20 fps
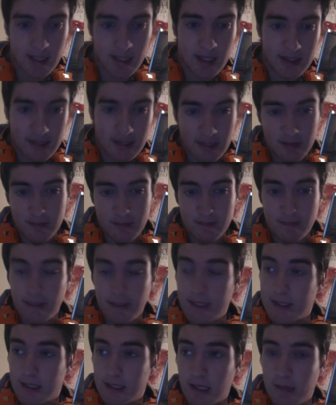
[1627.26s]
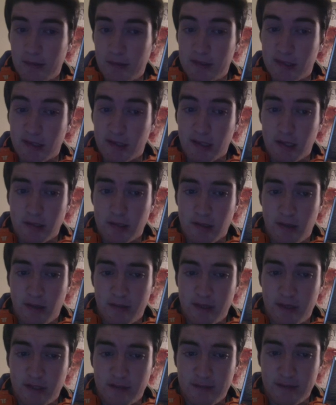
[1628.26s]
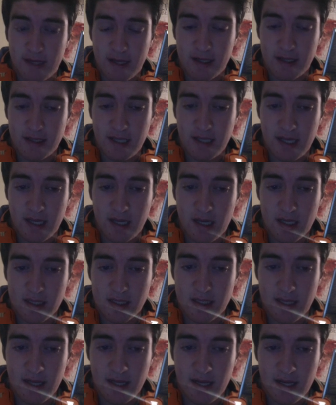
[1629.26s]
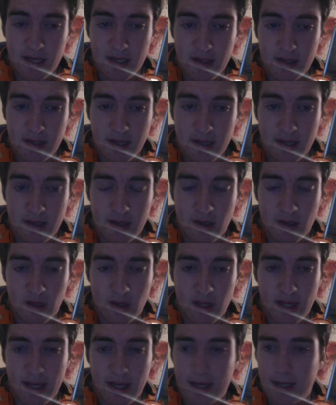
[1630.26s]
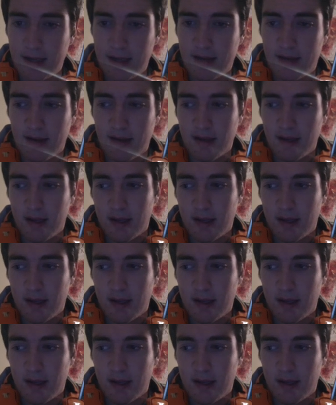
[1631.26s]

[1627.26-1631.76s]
I did make a comment on Ghost Robo's video saying, honestly, I don't get all the hate.